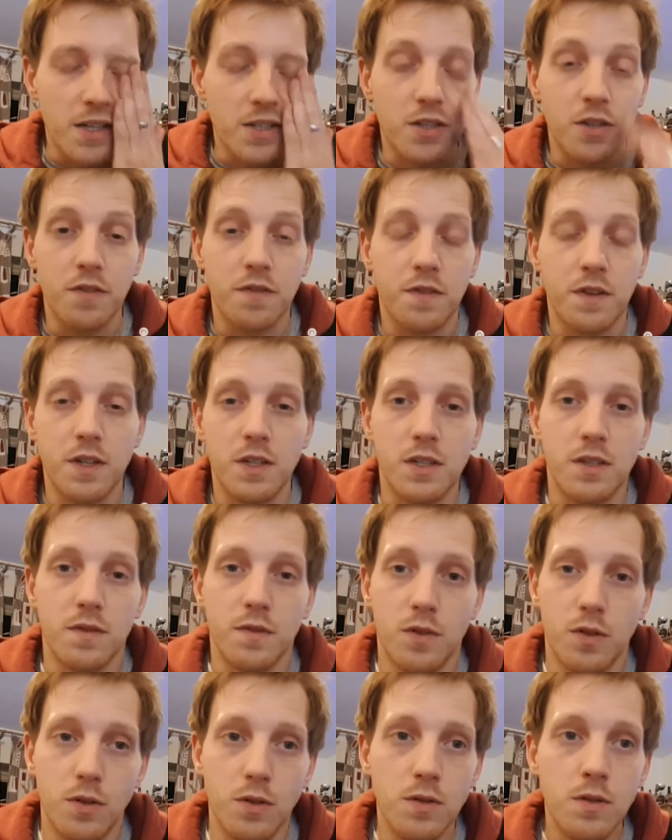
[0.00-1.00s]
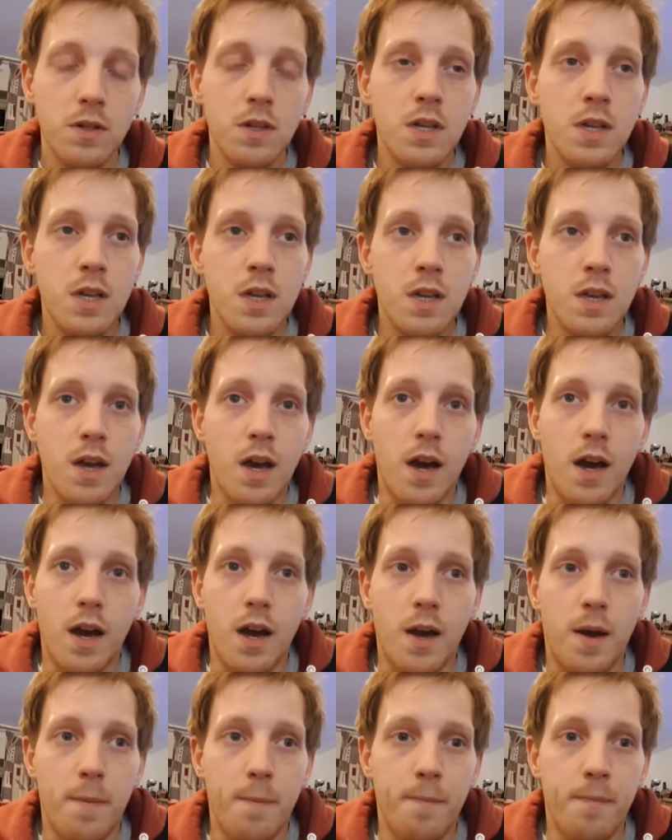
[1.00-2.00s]
So first of all,
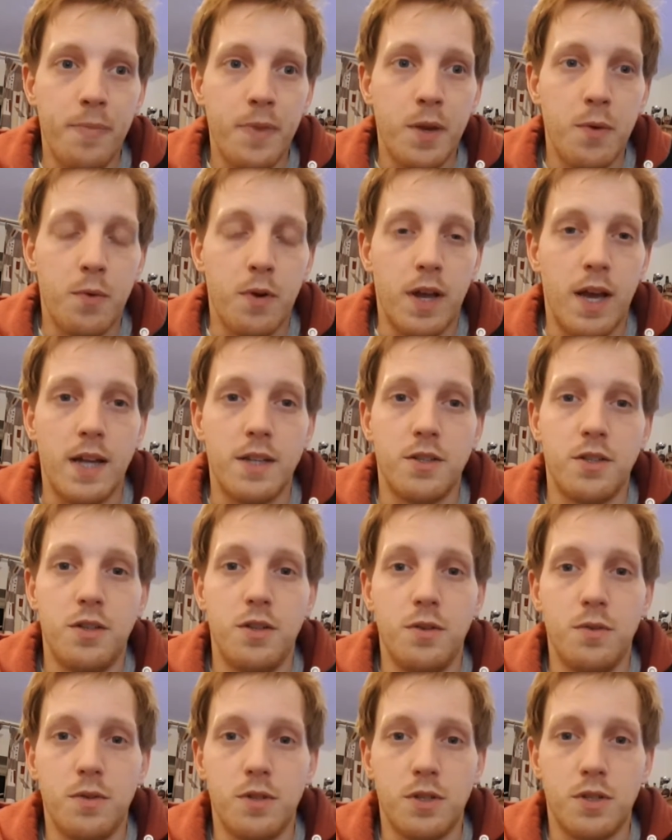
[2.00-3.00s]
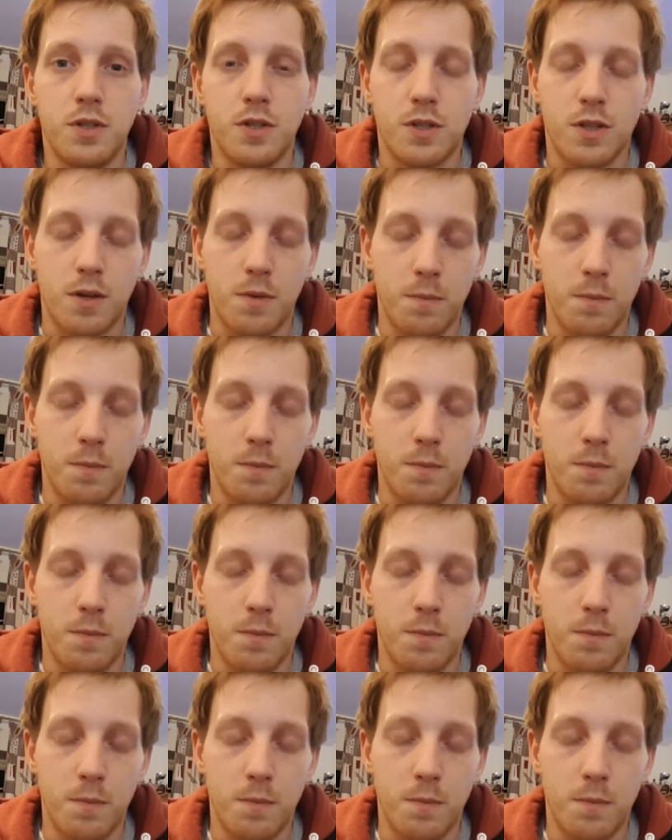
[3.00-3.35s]
what I had to do was just